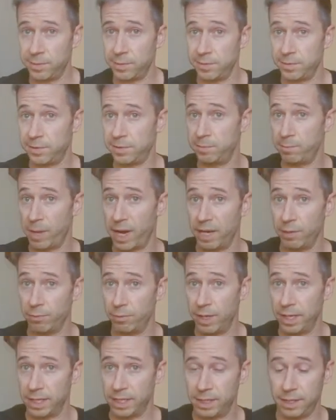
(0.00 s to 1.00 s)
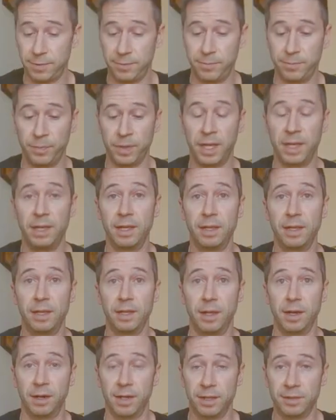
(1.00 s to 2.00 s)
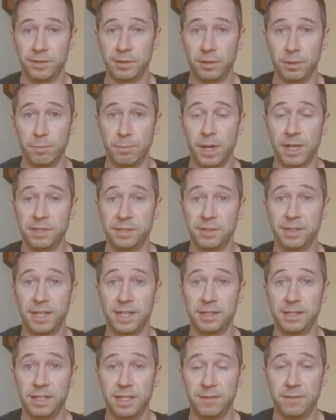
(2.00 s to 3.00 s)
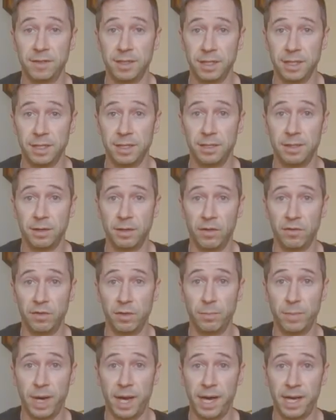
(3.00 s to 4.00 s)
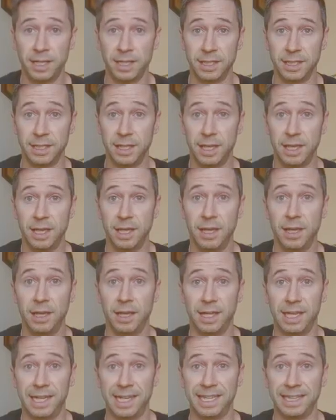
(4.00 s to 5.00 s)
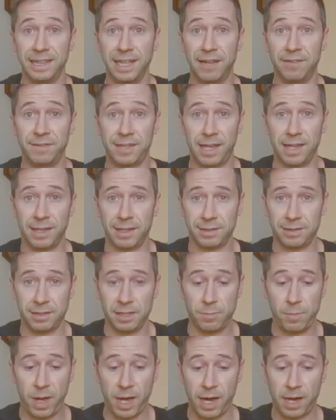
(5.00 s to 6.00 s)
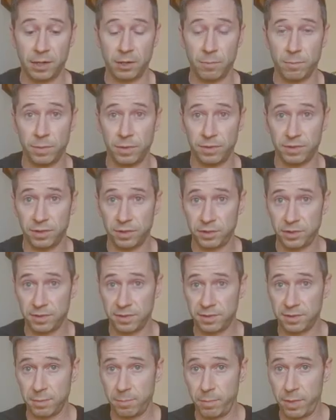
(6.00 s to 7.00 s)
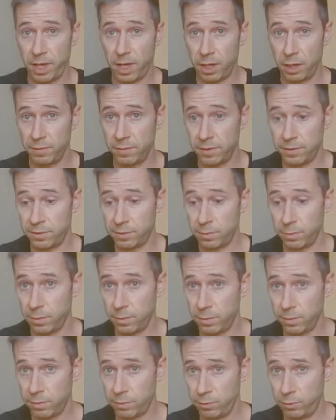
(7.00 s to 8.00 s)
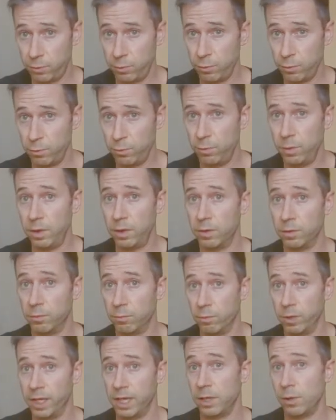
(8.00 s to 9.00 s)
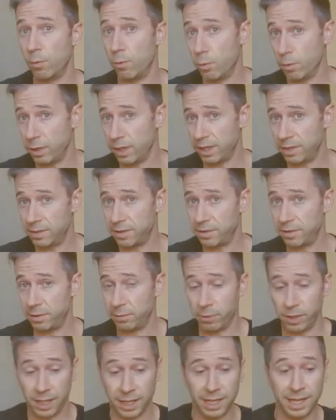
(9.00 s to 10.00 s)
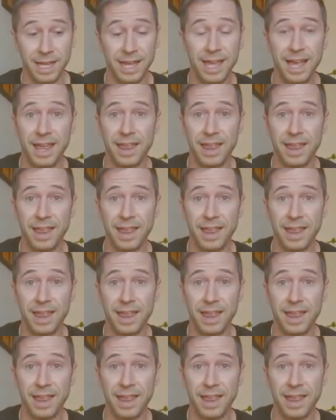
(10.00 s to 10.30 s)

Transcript: So this is my right. All right, so the muscle activity of the body in a left AIC pattern positions the pelvis to the right, oriented to the right.